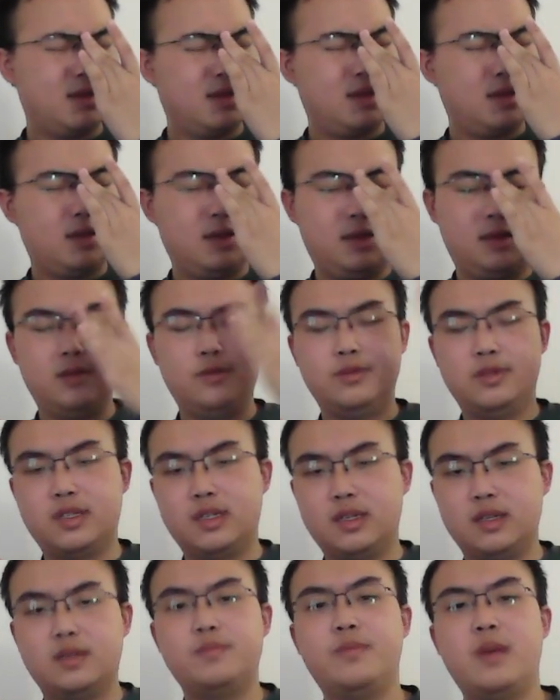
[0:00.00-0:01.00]
it
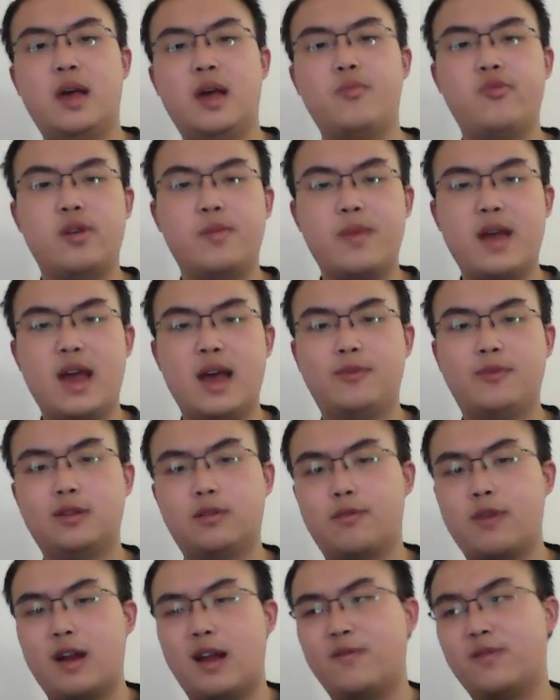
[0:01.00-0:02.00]
uses memory mapped
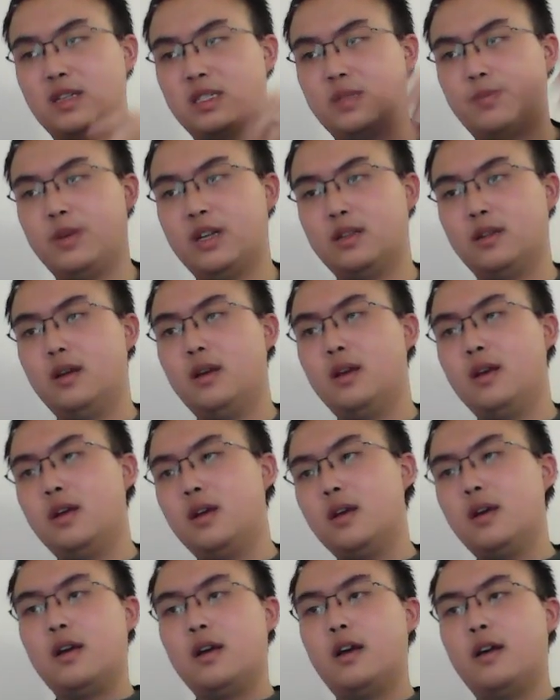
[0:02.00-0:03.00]
graphics. But
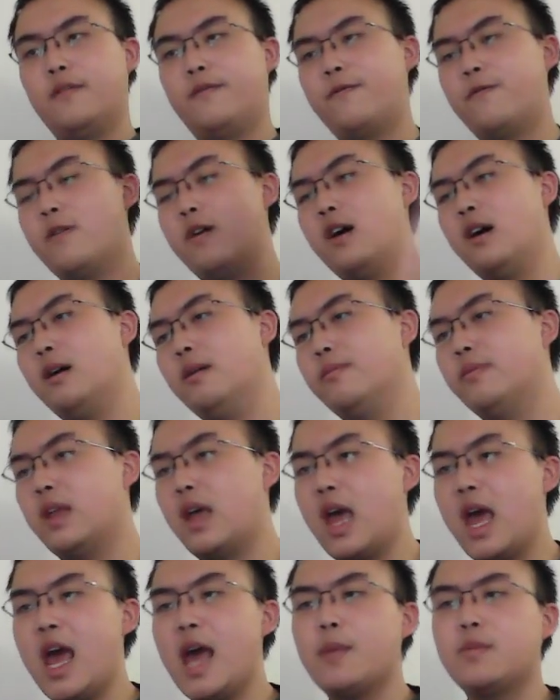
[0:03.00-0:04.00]
from the
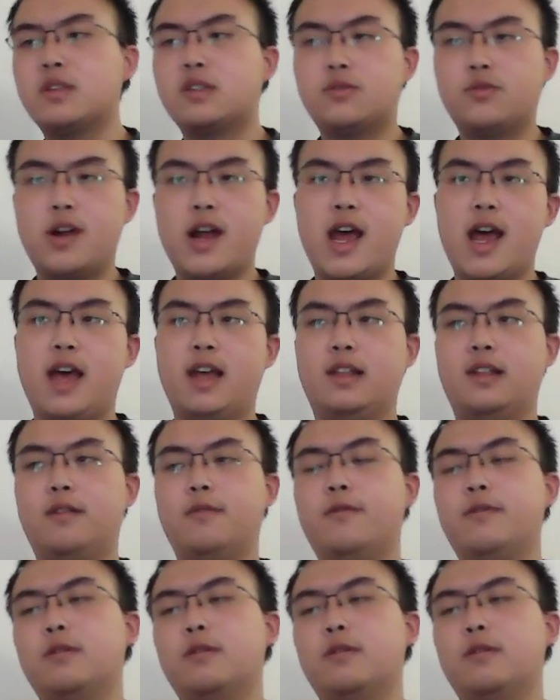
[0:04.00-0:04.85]
Amstrad, it